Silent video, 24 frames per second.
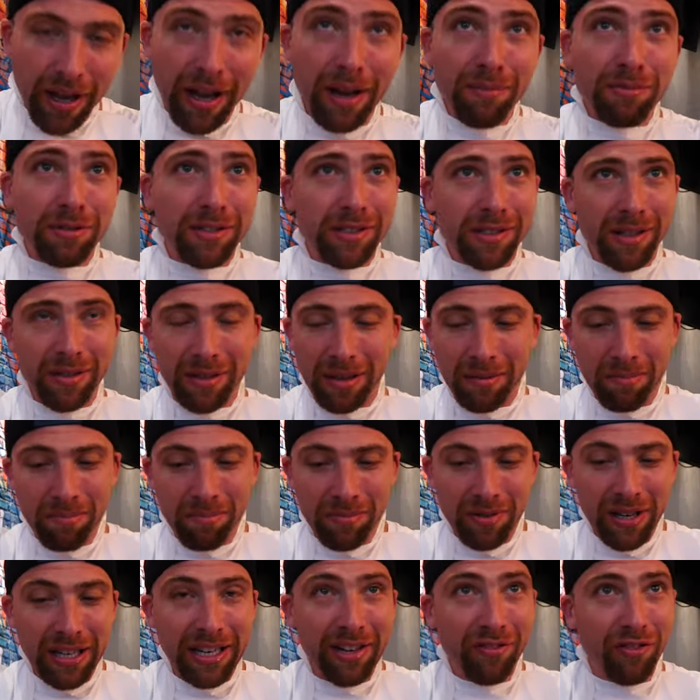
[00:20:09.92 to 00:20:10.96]
I'm just I'm
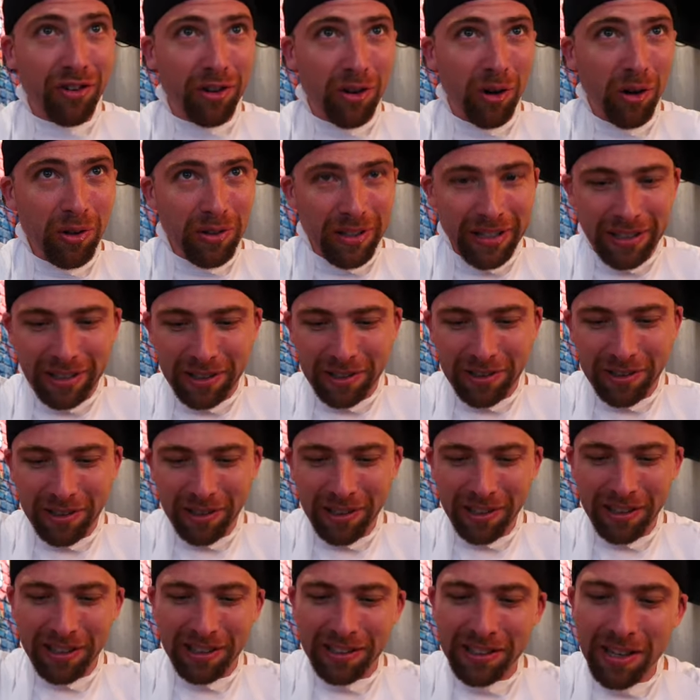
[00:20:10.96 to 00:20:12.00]
digging for gold here.
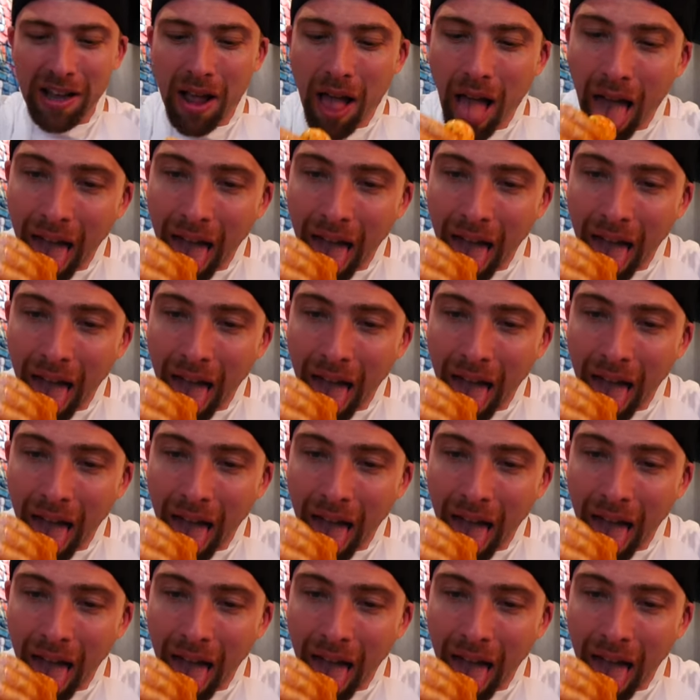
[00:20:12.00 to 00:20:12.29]
Look at this.